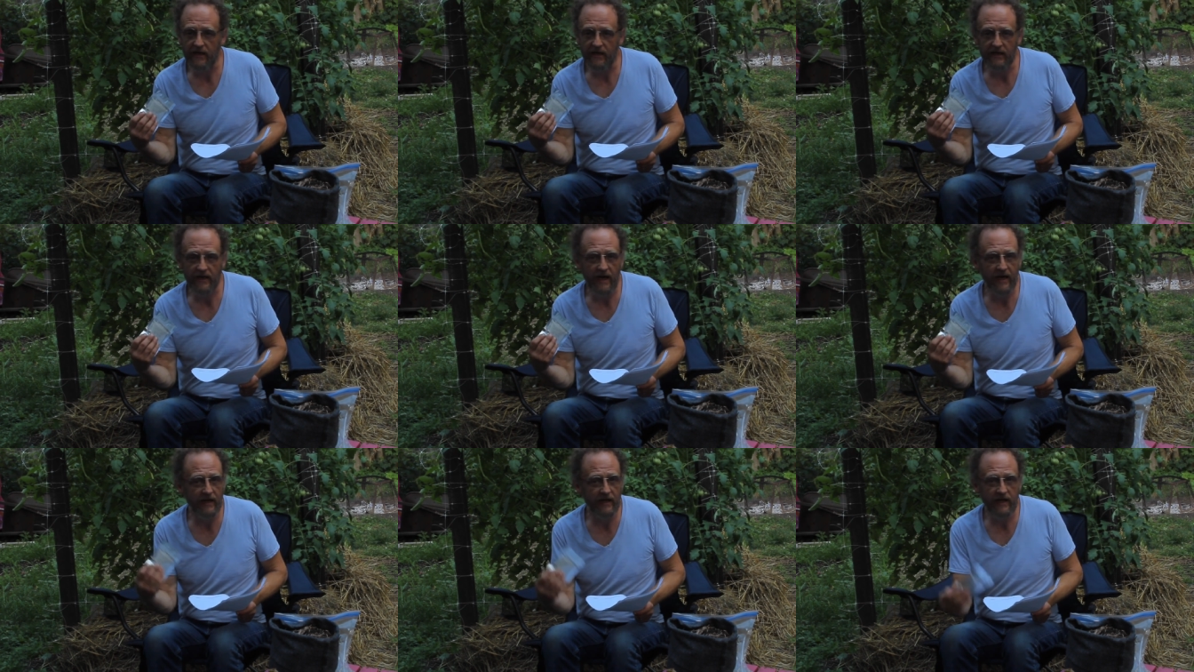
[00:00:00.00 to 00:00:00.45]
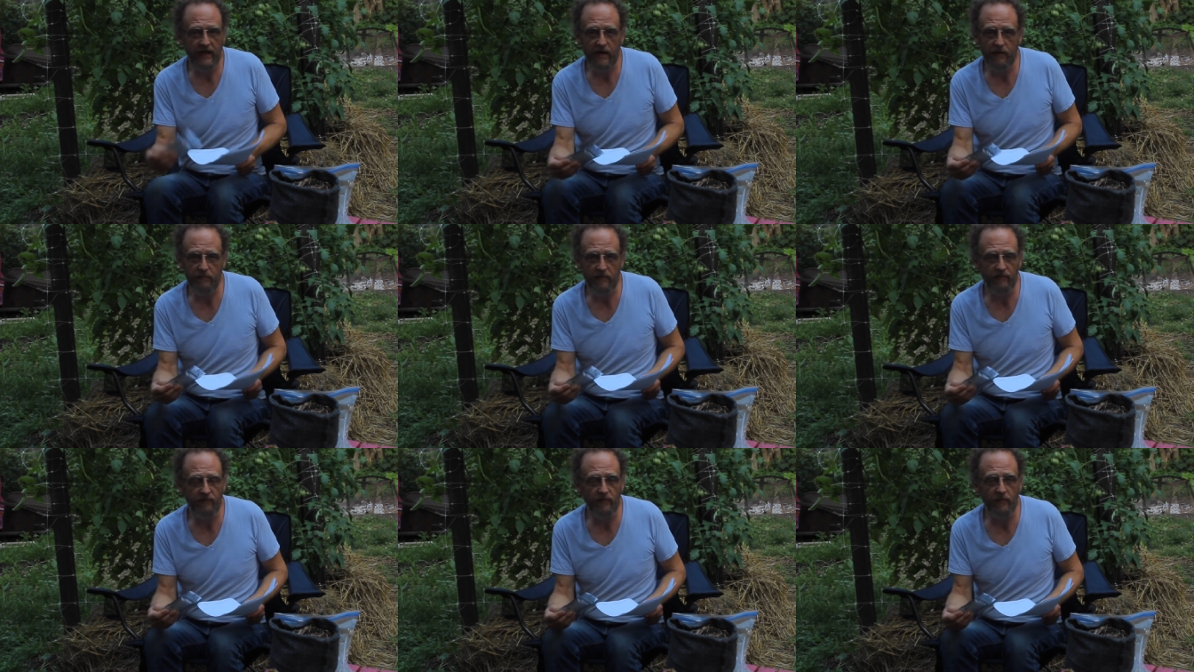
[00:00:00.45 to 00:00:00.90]
gotta
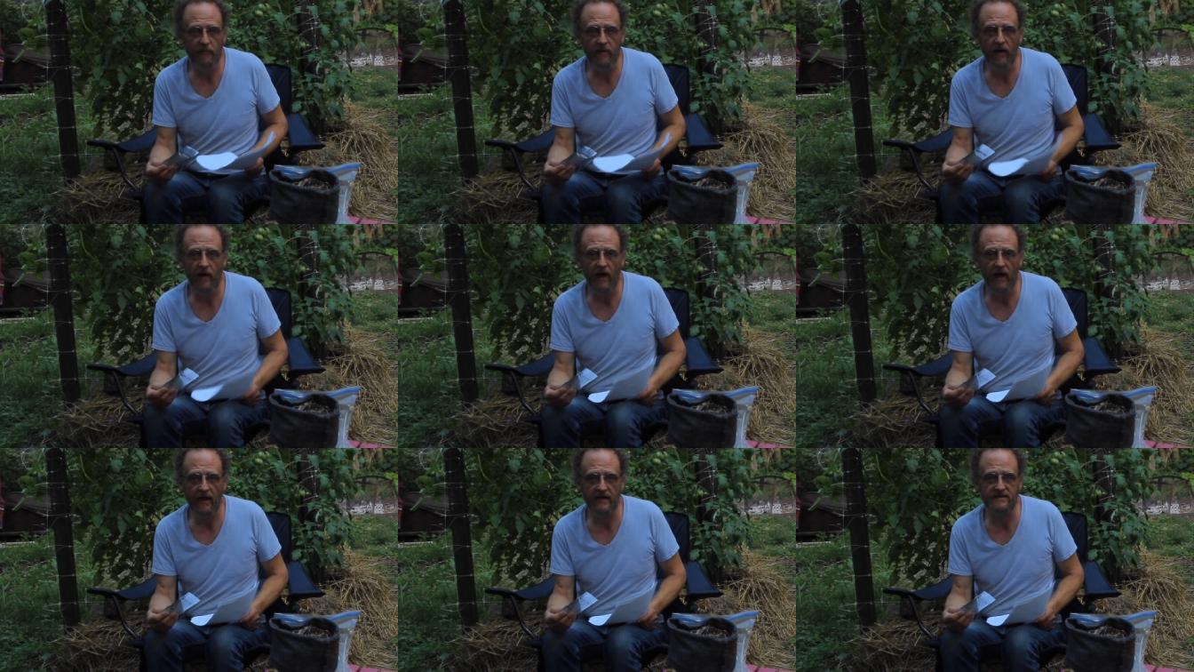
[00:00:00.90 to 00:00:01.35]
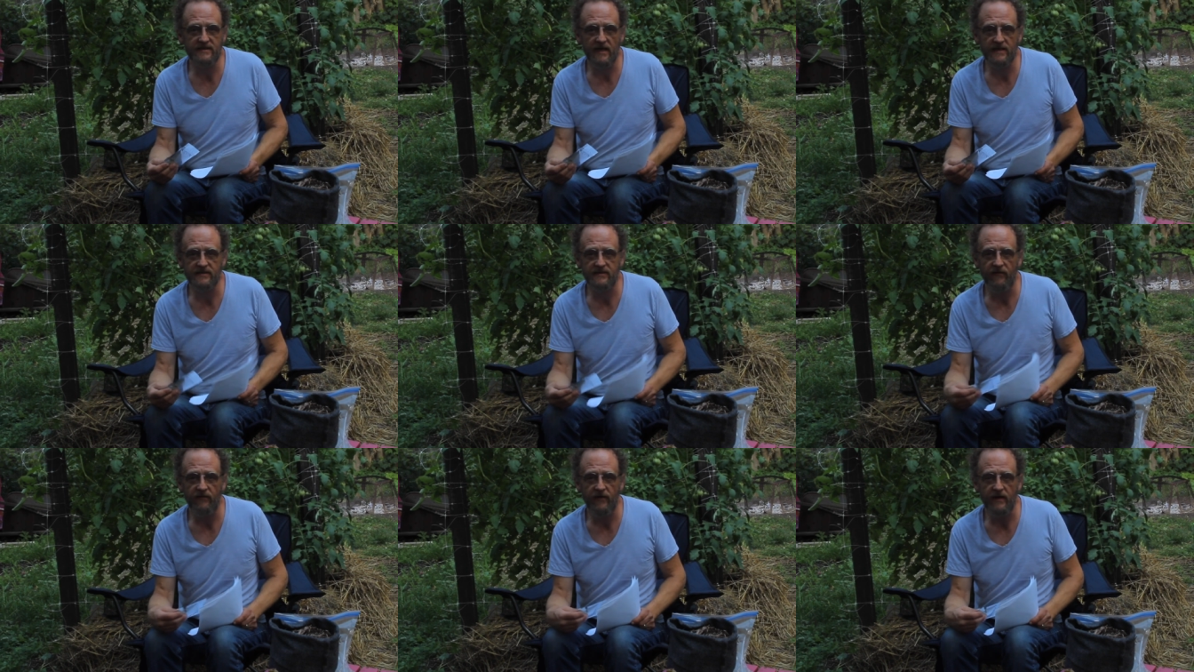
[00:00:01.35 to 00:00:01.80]
keep it from
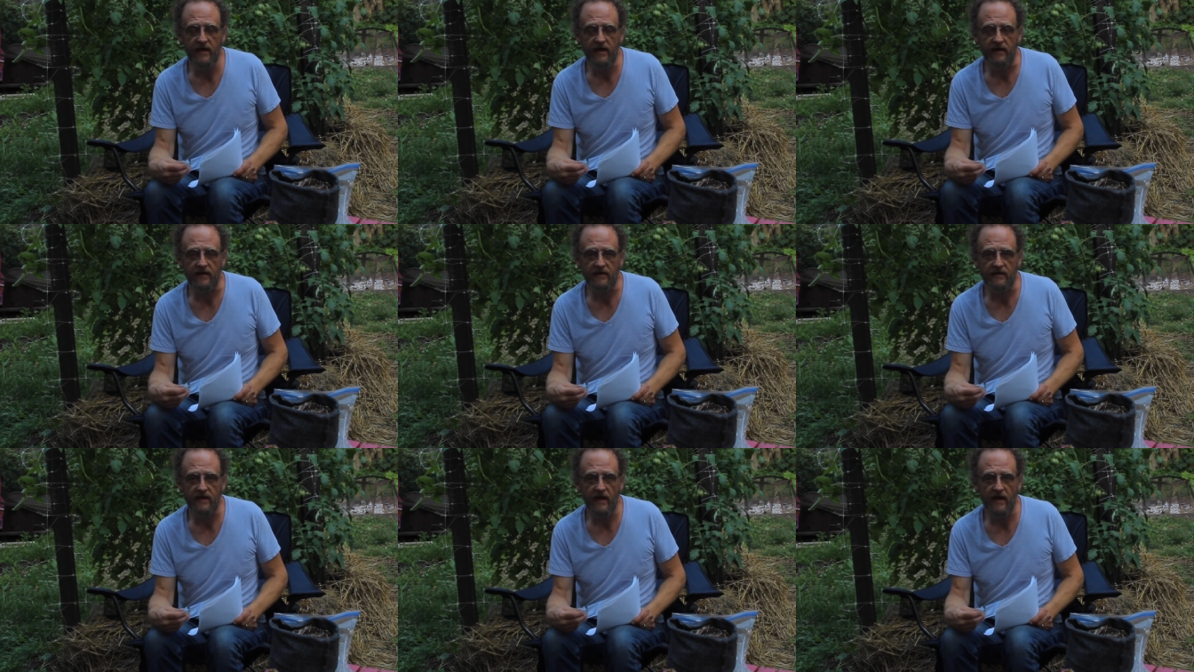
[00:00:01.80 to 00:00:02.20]
excessive heat.